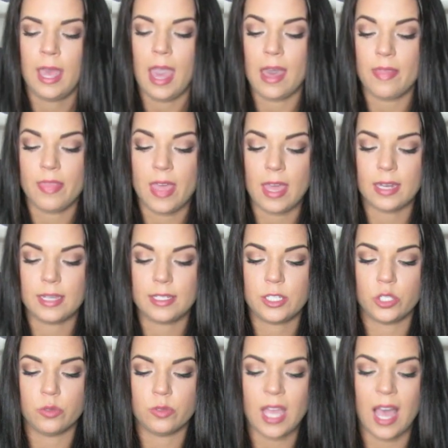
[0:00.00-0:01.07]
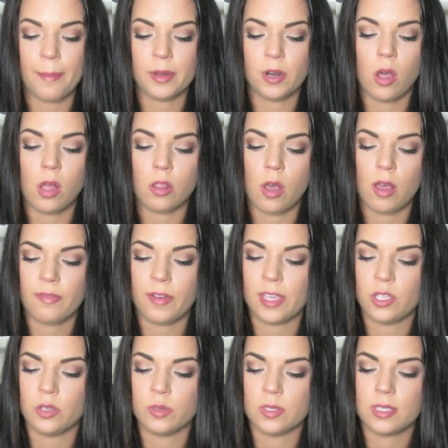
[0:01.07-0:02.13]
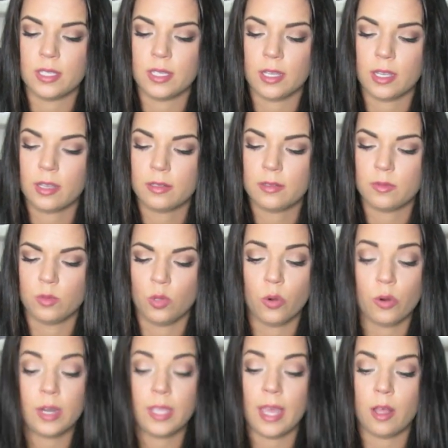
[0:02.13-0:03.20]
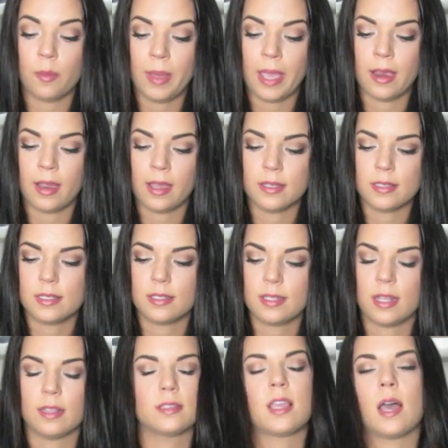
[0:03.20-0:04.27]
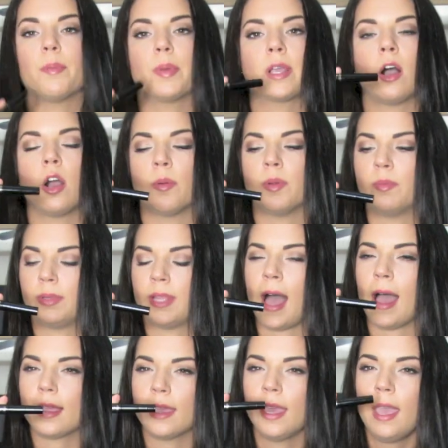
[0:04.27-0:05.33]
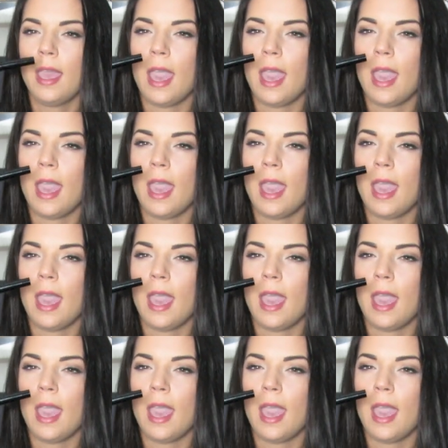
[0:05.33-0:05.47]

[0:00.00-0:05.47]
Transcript: And then to top it all off, I use the L'Oreal Paris Telescopic Carbon Black,